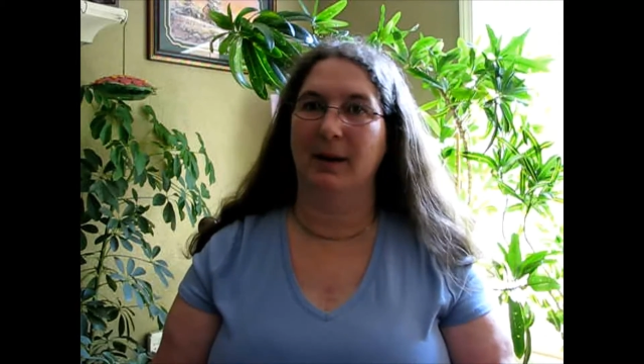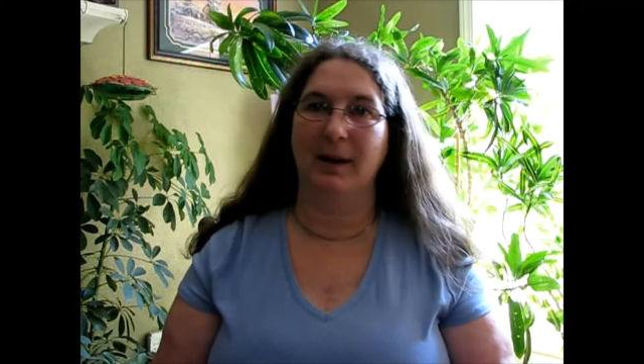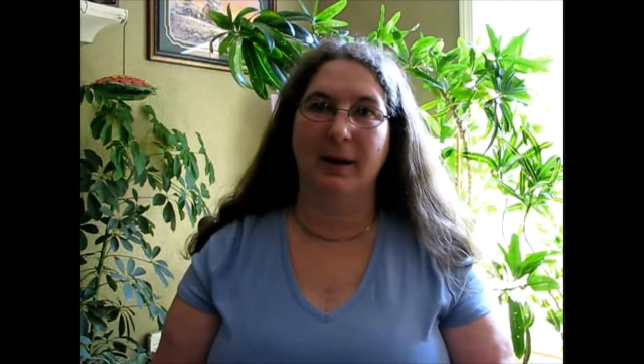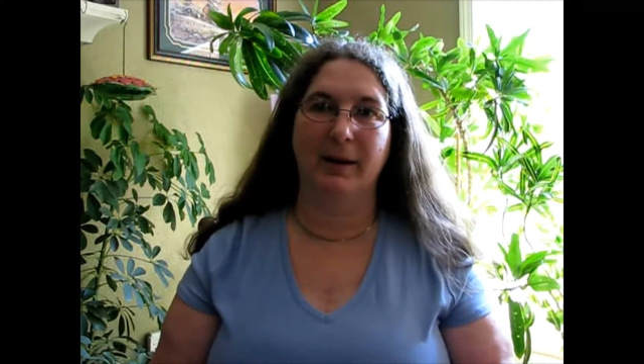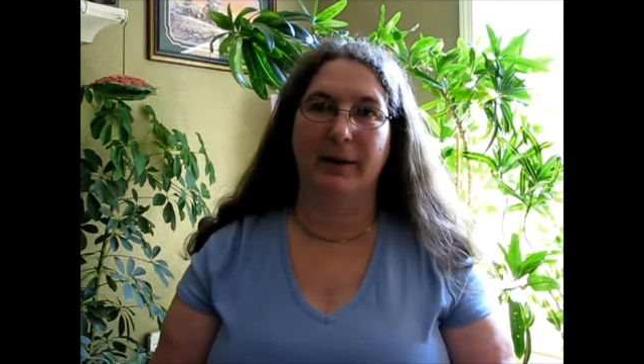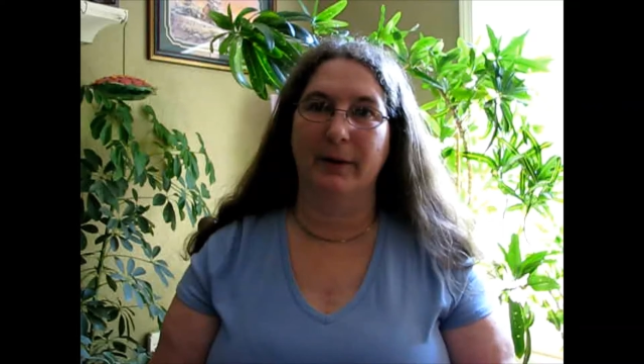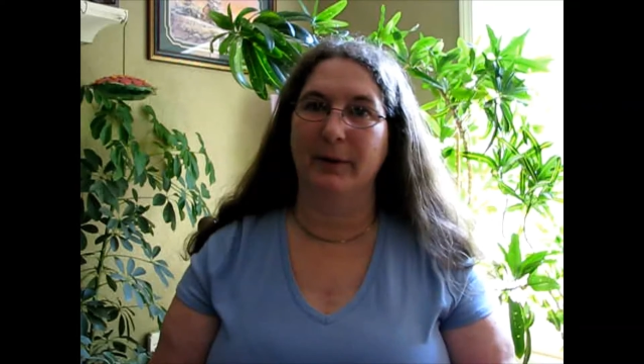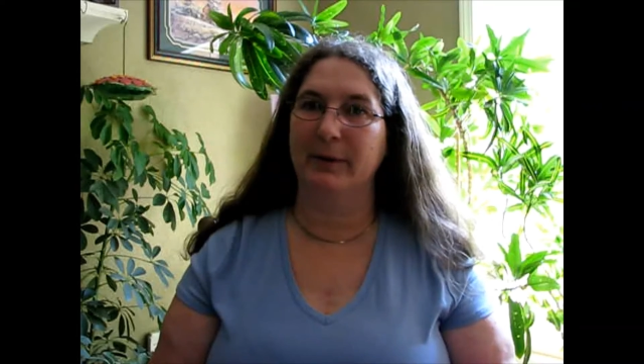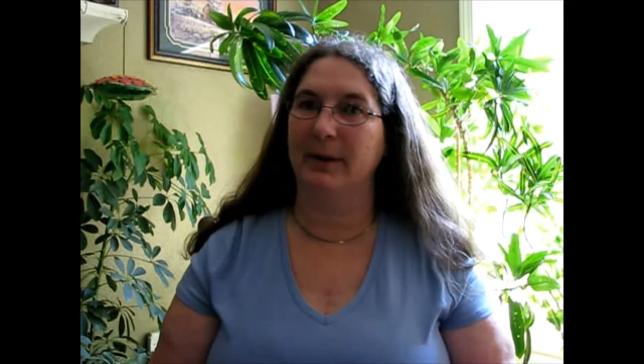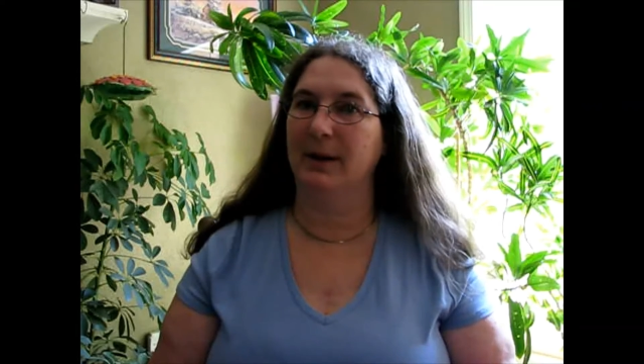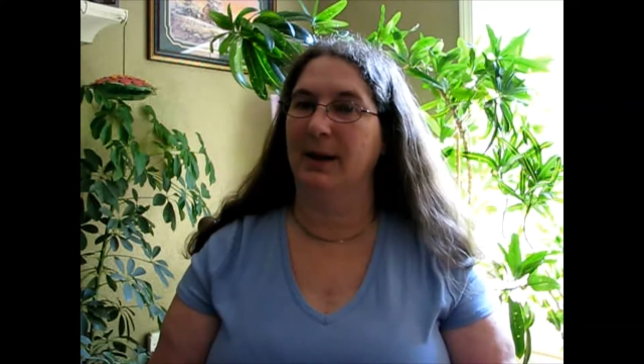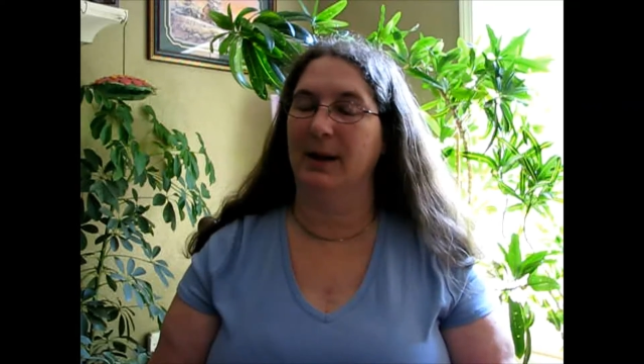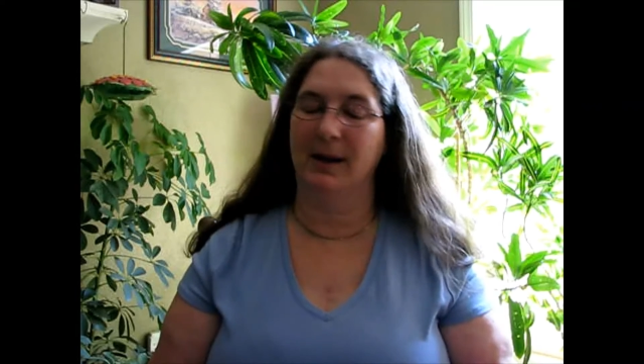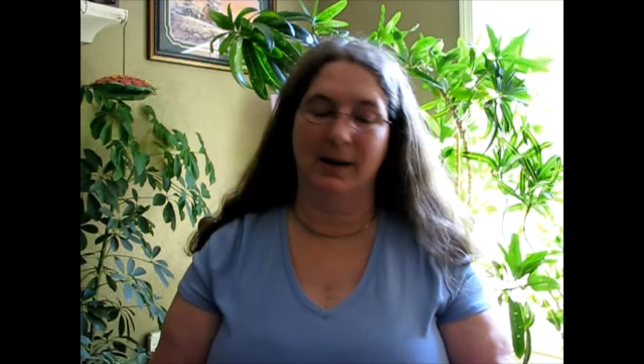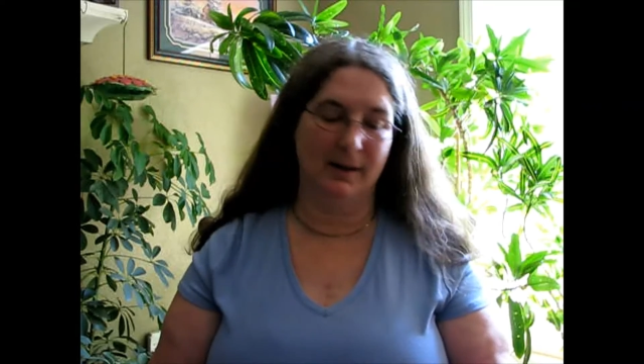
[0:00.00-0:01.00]
you know,
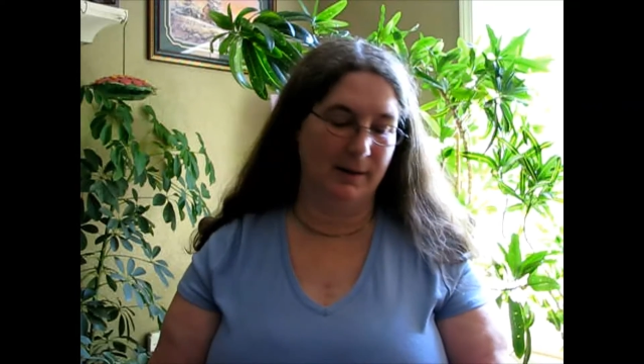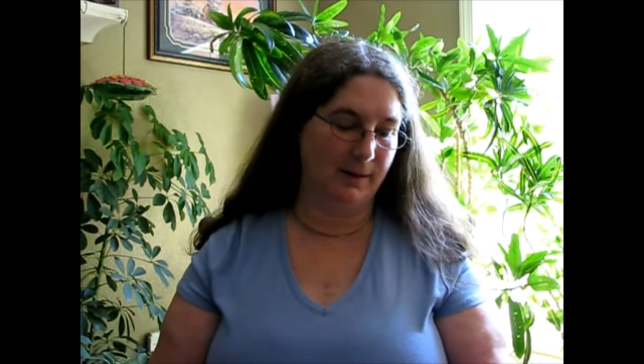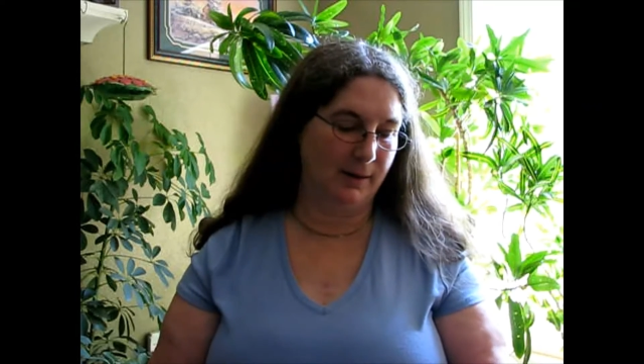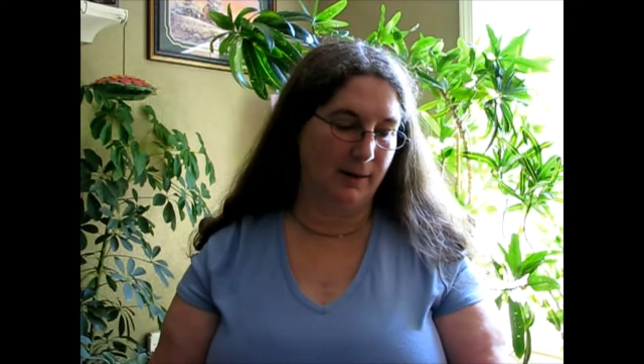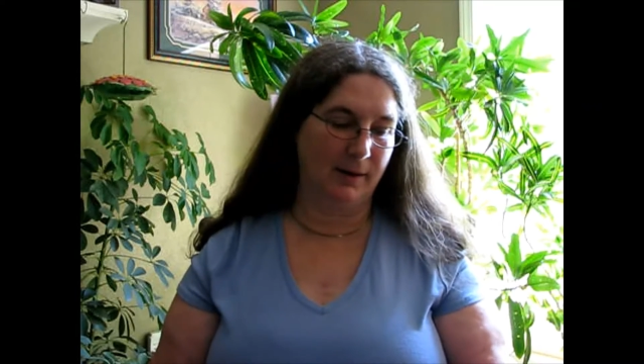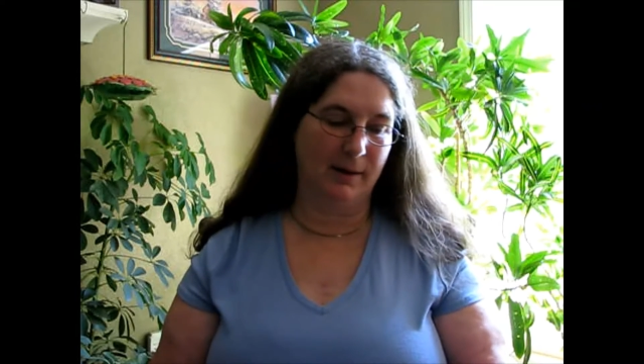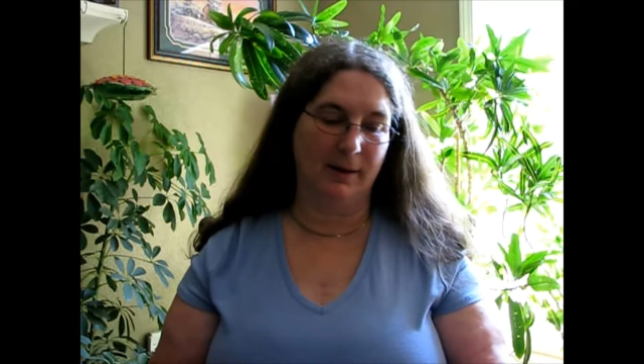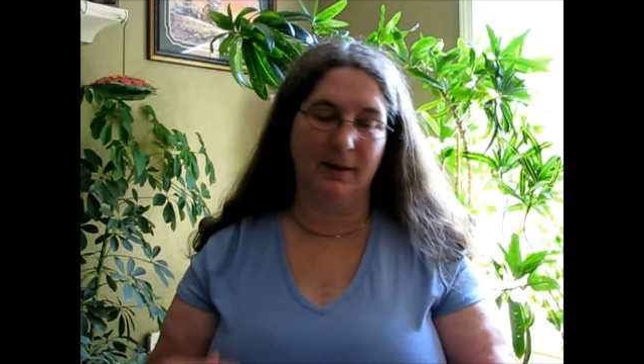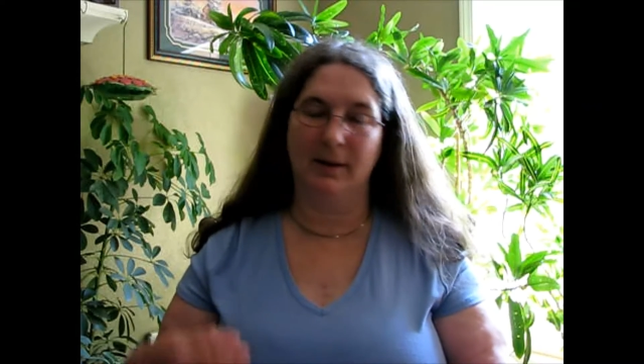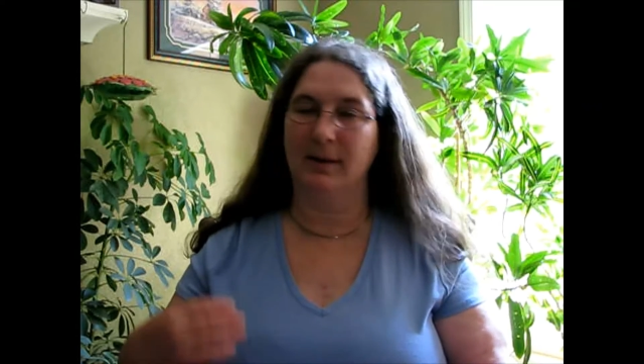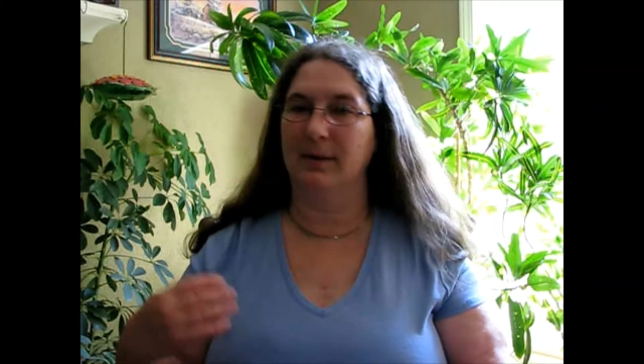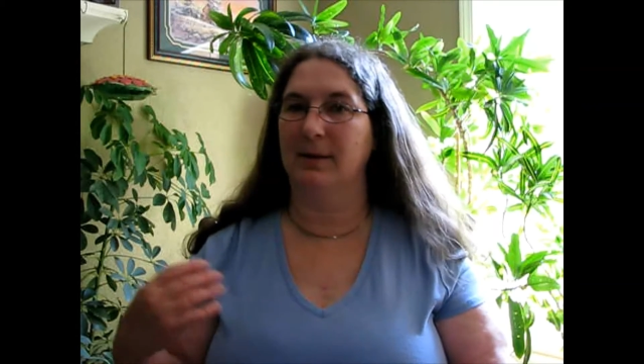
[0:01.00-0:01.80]
getting the,